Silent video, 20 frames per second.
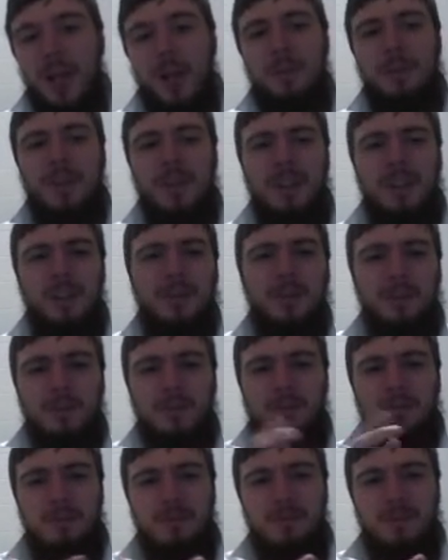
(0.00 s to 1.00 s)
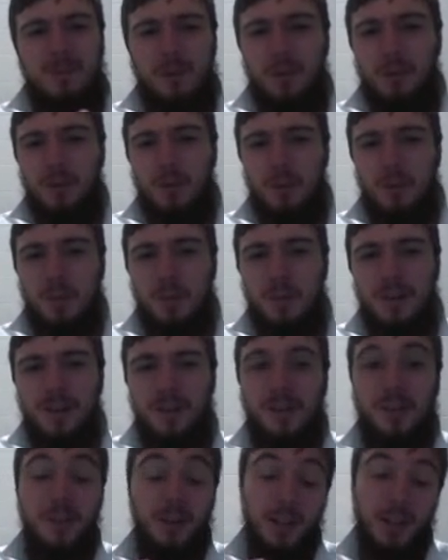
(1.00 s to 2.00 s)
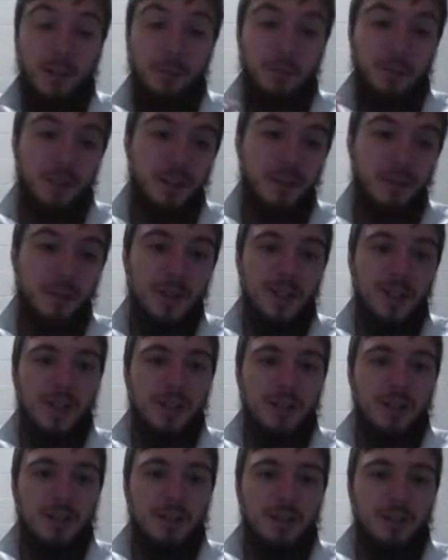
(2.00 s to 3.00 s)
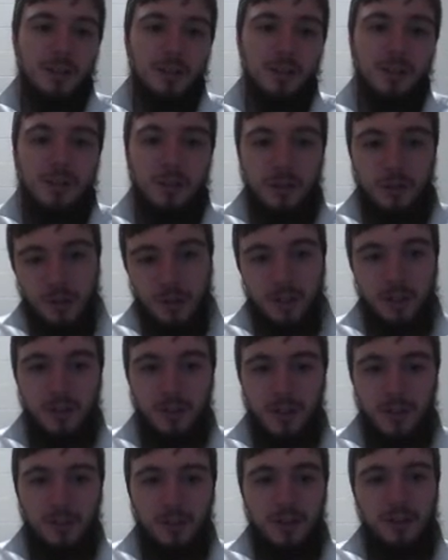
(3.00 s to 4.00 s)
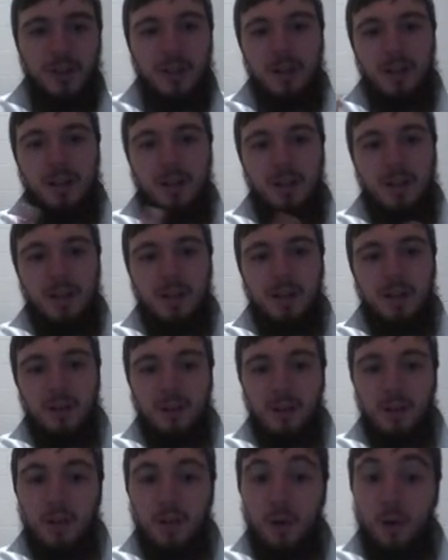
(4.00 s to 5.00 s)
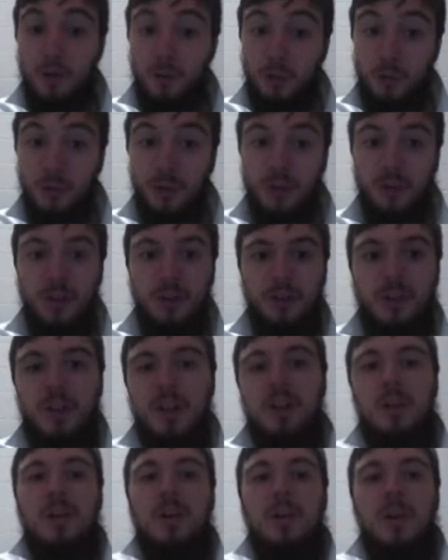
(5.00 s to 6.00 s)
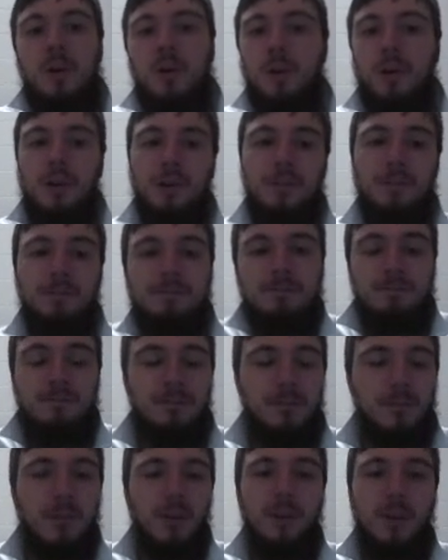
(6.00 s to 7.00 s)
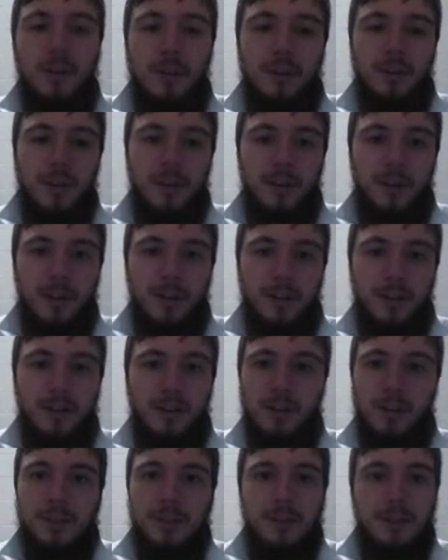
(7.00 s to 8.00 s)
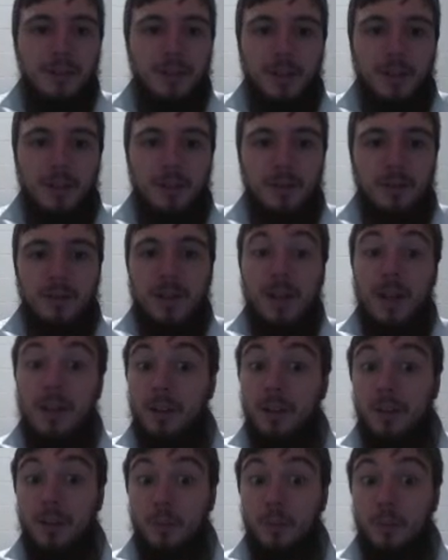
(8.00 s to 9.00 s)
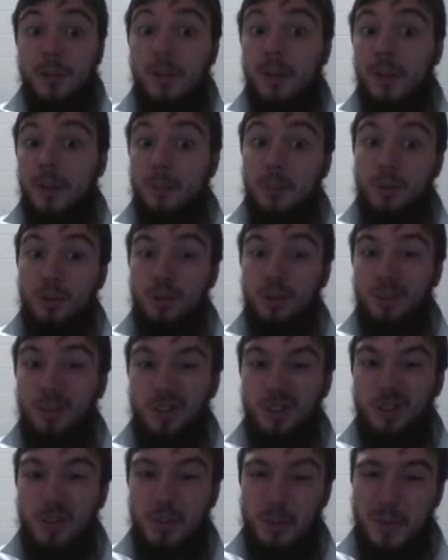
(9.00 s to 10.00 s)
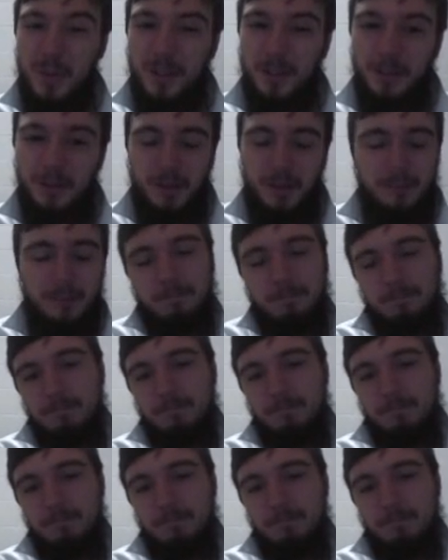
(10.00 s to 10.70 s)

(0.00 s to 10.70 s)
top 10 favorite creepypastas that I believe could exist, or do exist, or all those other things, you know, and other ones that are personally creepy out too.